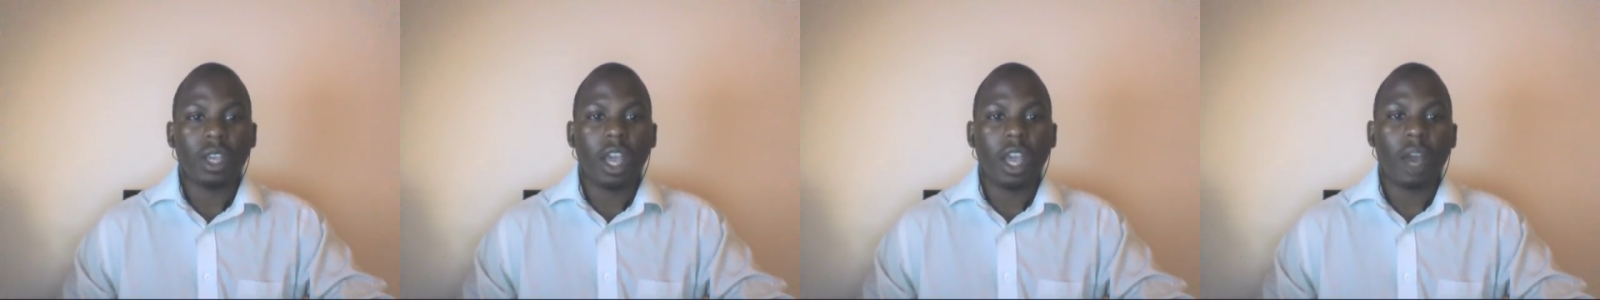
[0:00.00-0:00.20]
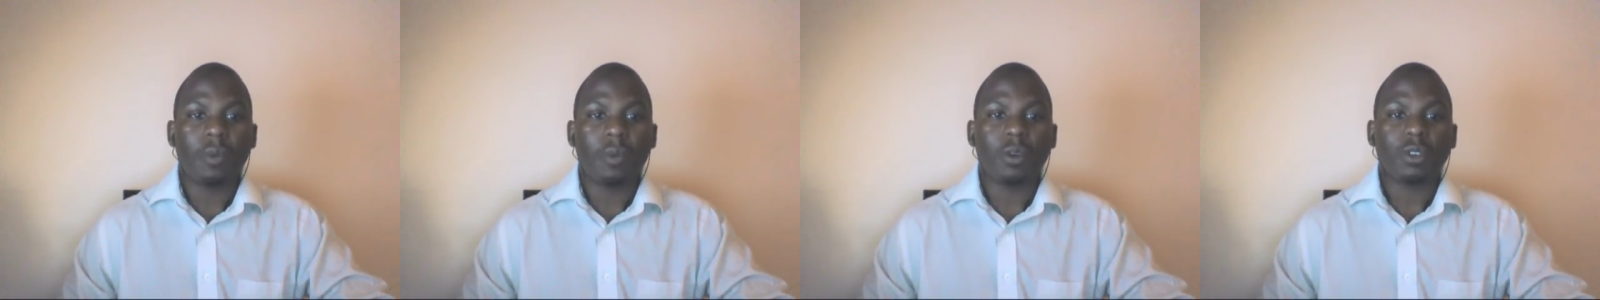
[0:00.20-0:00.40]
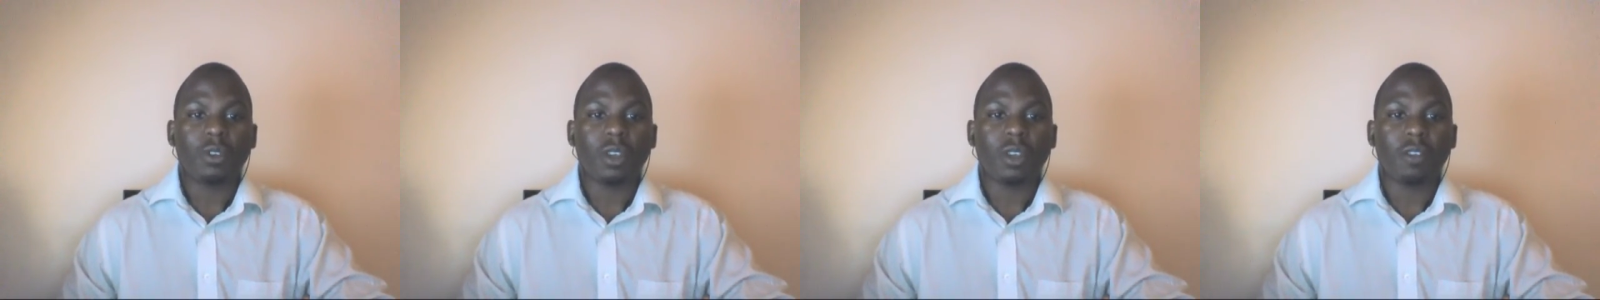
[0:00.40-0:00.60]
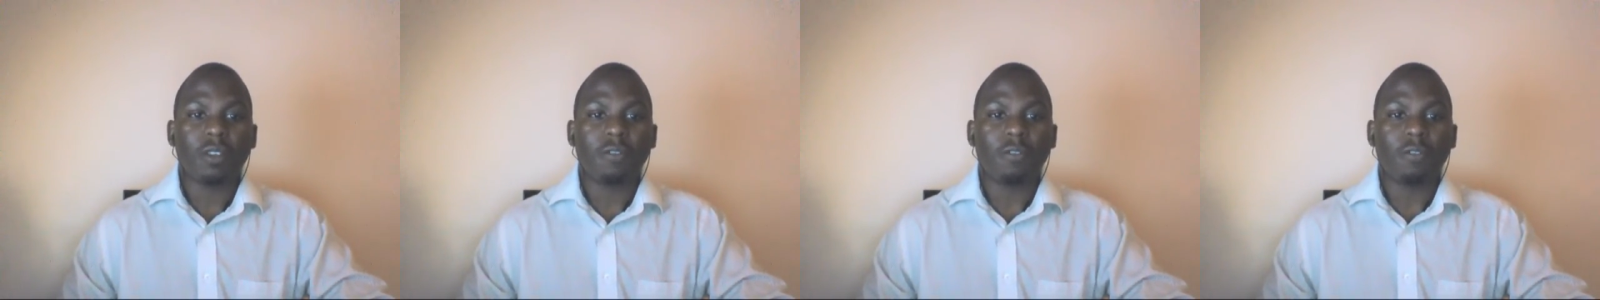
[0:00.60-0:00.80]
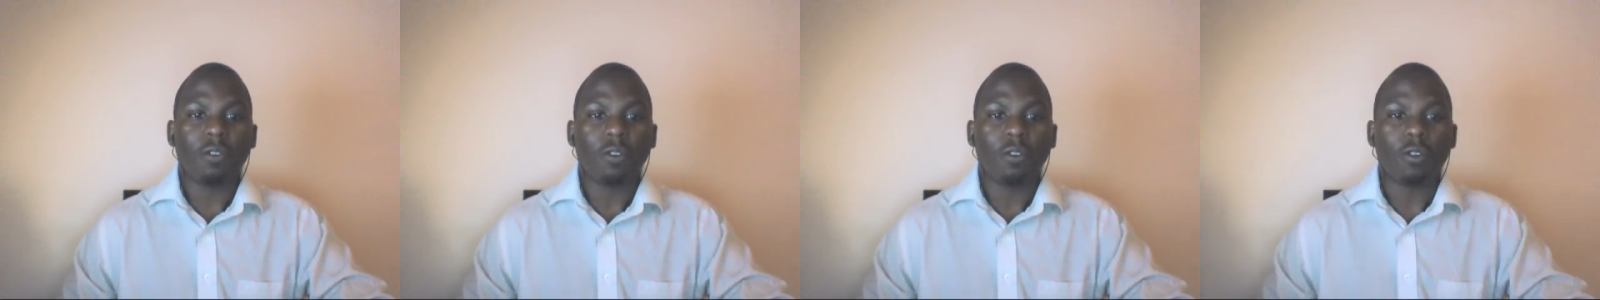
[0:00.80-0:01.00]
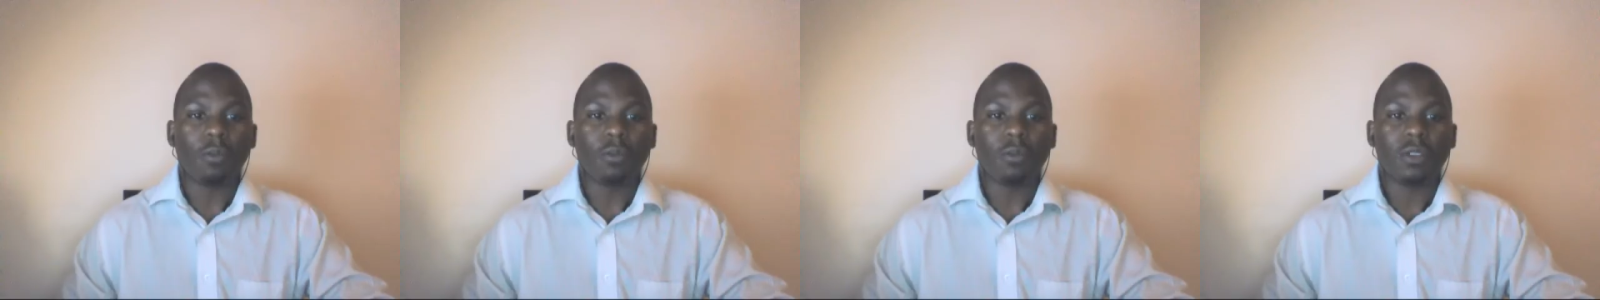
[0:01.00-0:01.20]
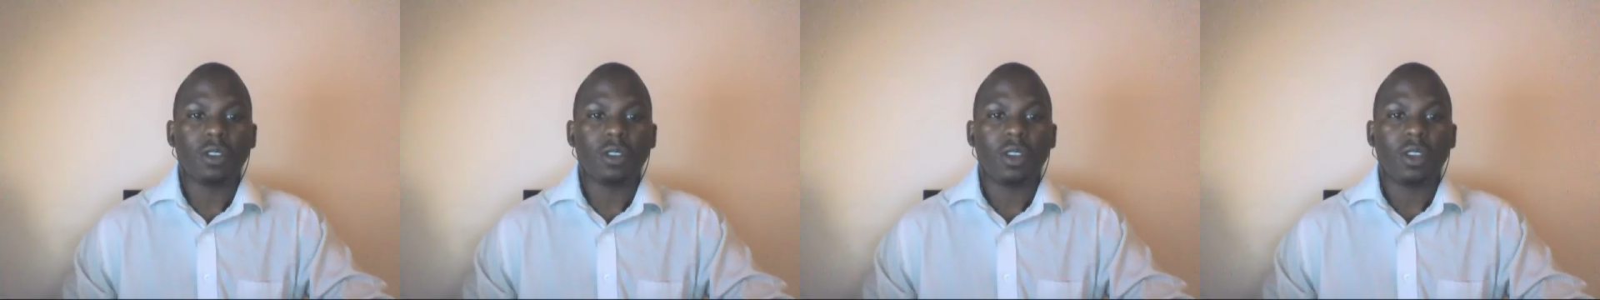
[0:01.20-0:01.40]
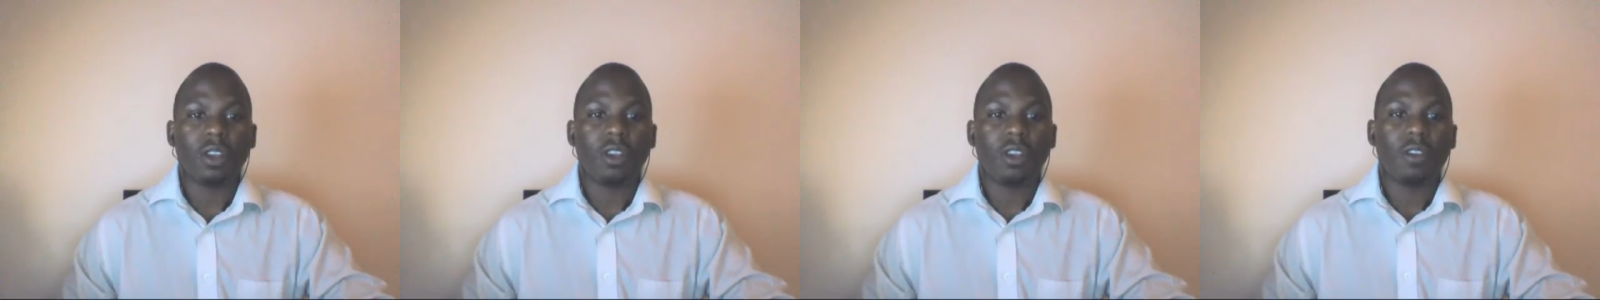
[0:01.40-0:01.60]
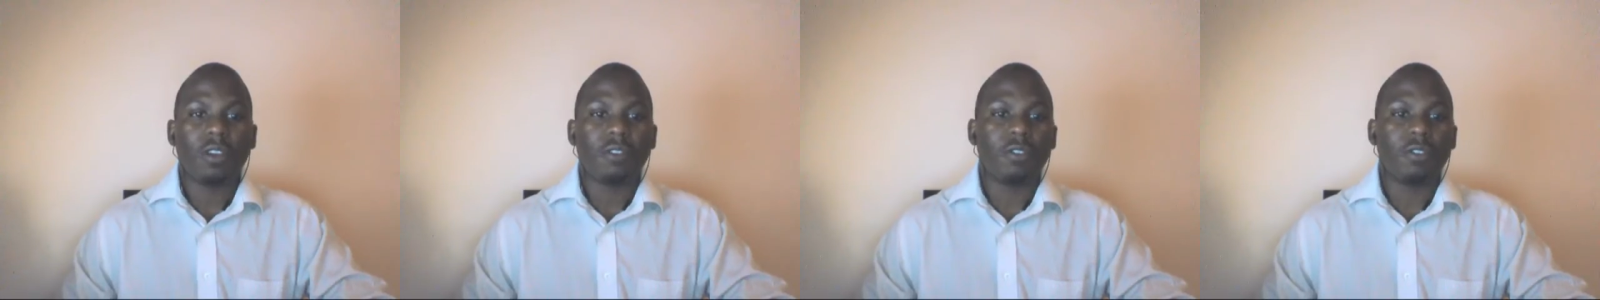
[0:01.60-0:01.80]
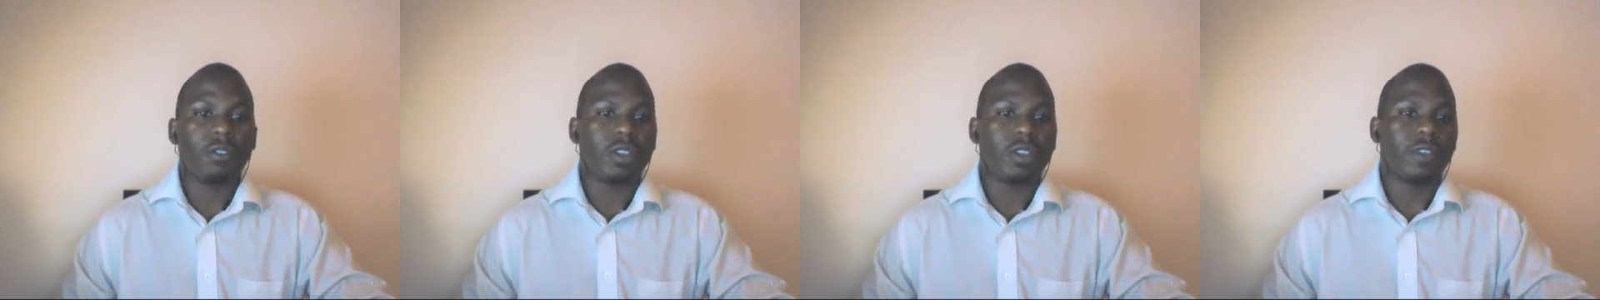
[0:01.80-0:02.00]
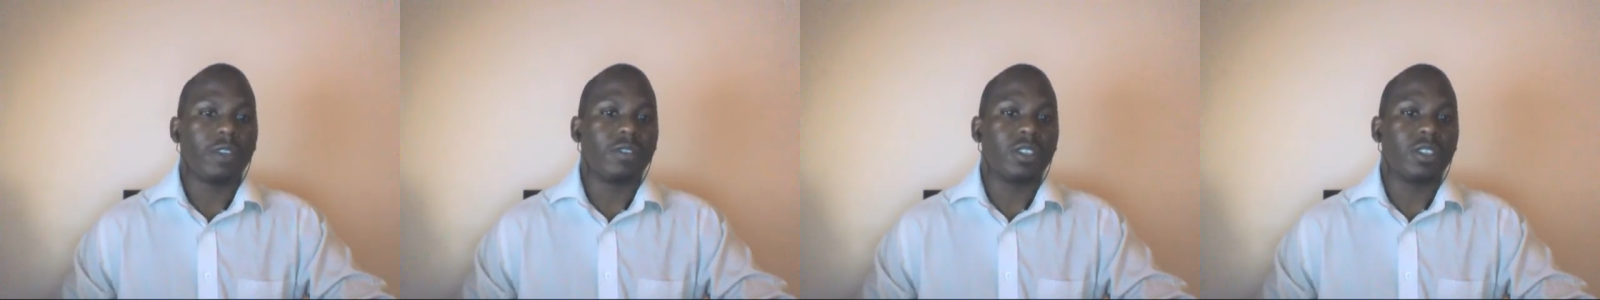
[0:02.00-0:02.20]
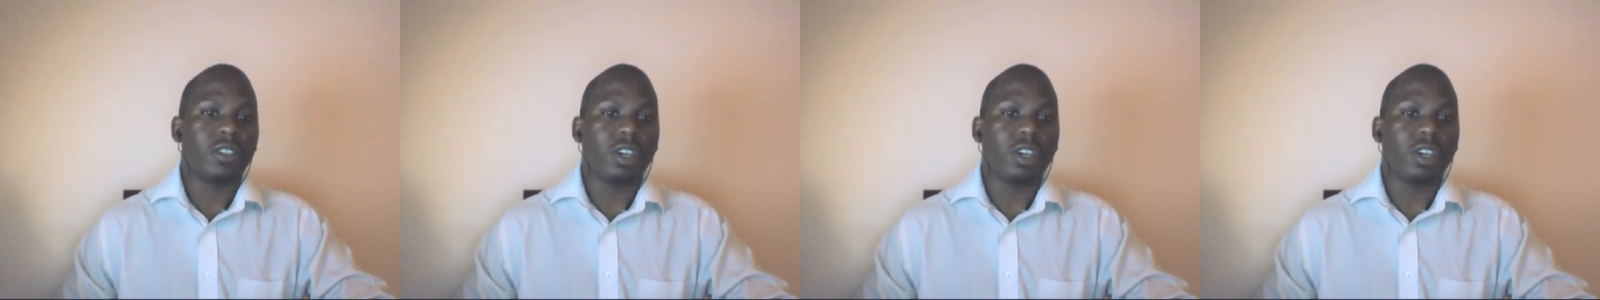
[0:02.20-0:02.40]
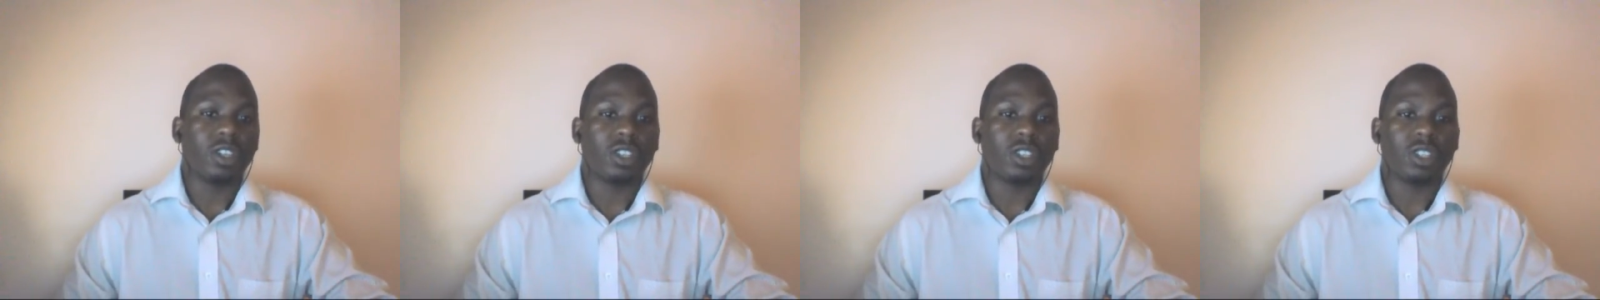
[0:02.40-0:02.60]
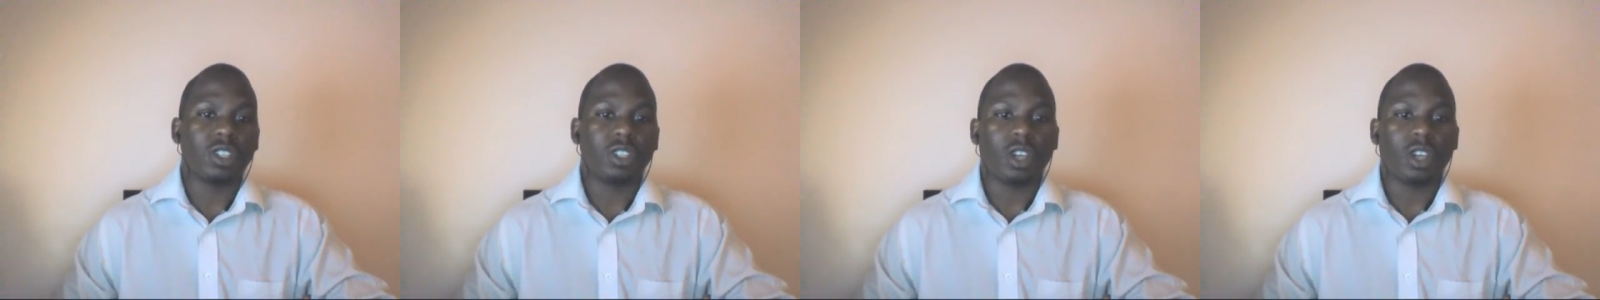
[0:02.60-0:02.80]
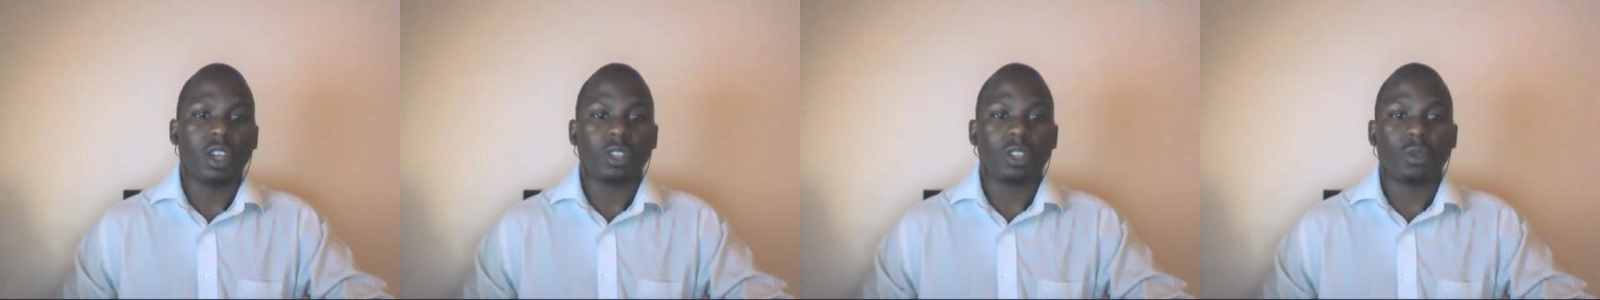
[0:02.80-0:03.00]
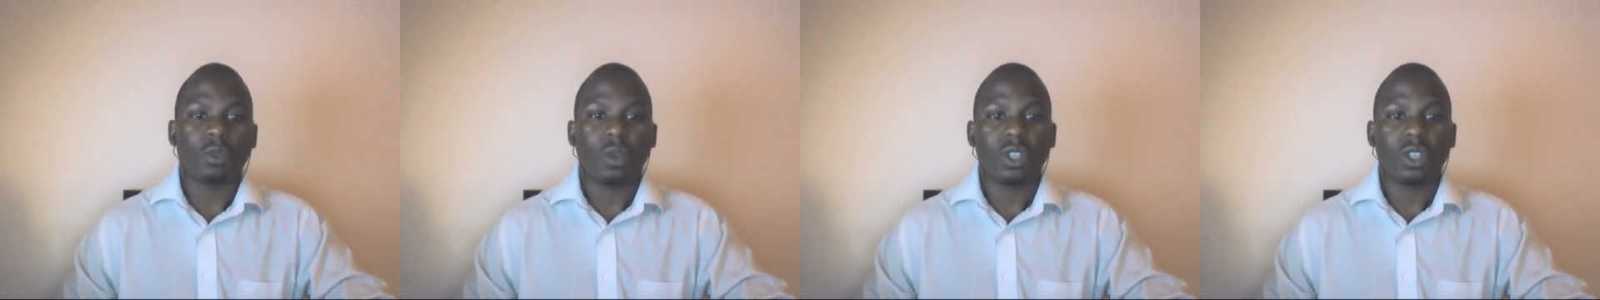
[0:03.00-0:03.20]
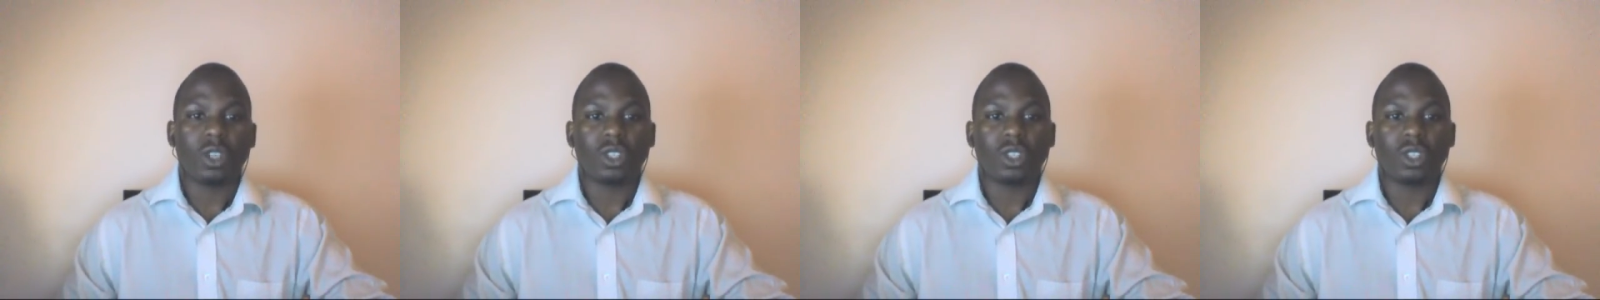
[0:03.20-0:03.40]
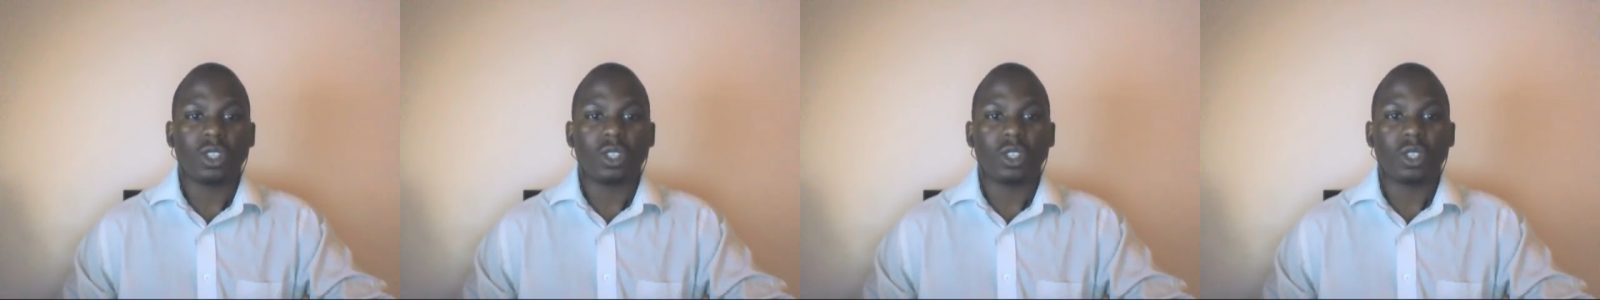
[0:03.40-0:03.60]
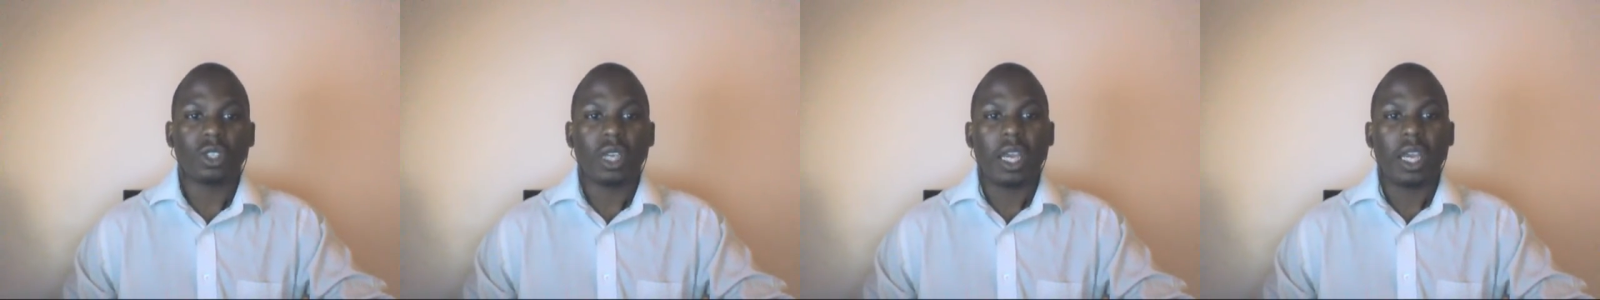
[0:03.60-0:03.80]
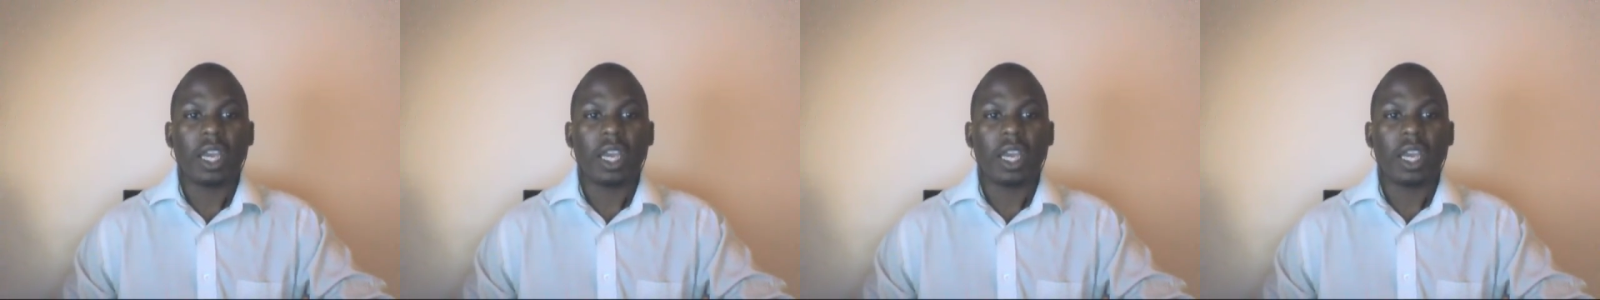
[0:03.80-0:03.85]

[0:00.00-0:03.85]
And we also have forums for you to have discussions, ask questions,